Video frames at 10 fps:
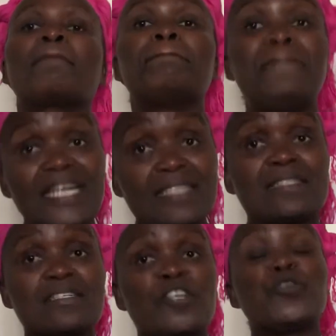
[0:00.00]
But
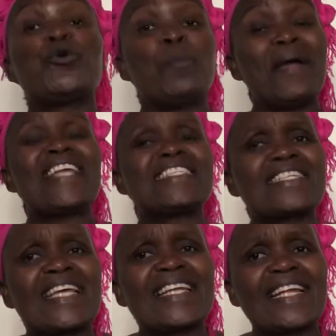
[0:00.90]
you might
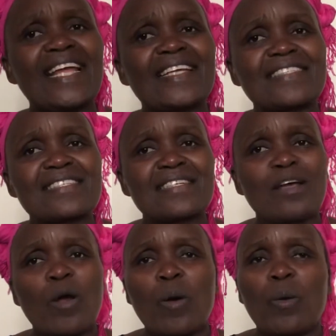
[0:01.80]
regret,
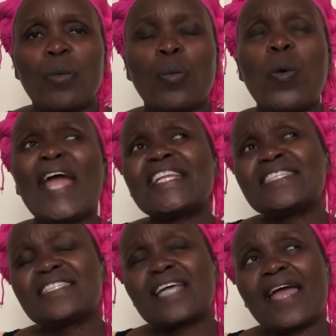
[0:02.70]
why
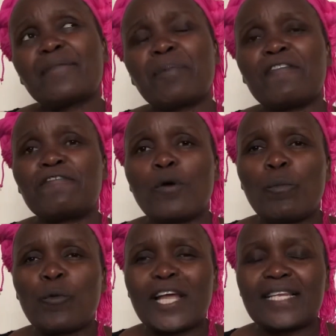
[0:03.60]
didn't I perform
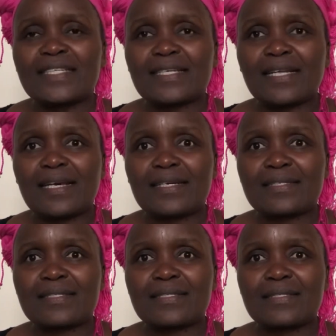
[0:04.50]
well in class?